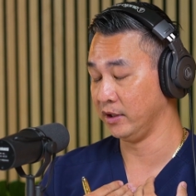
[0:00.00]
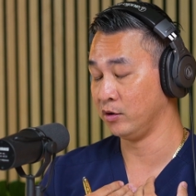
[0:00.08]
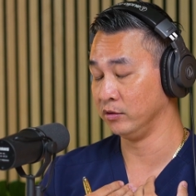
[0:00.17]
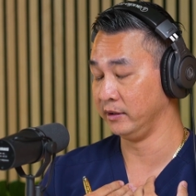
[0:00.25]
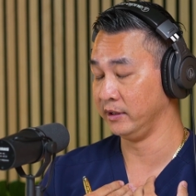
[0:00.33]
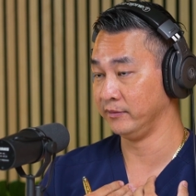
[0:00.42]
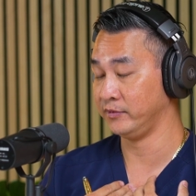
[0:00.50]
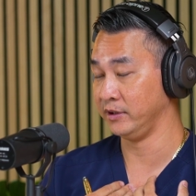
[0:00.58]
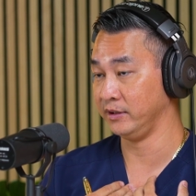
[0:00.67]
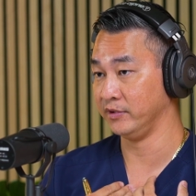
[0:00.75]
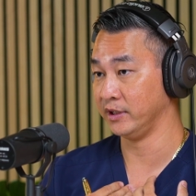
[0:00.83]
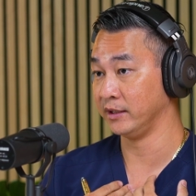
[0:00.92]
old enough to
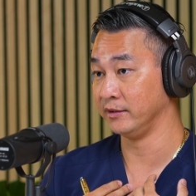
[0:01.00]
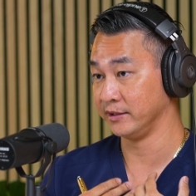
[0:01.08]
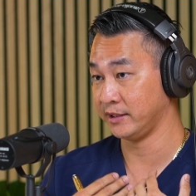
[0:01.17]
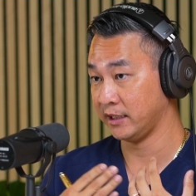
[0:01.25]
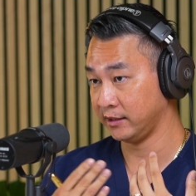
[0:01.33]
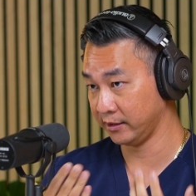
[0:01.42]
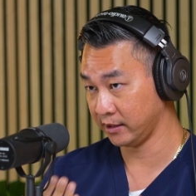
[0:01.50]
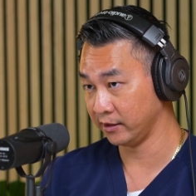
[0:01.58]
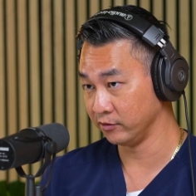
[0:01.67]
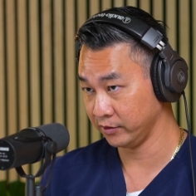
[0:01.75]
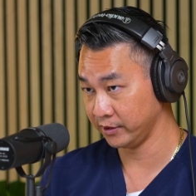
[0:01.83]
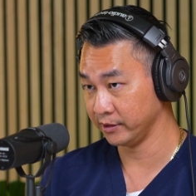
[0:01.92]
even understand the
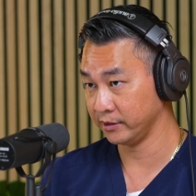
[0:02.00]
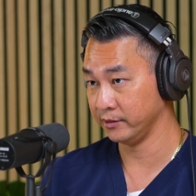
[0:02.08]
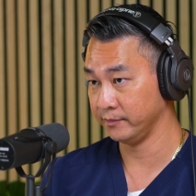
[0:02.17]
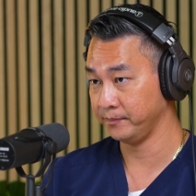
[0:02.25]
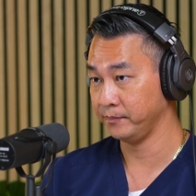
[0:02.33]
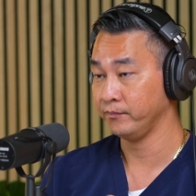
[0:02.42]
tunnel system.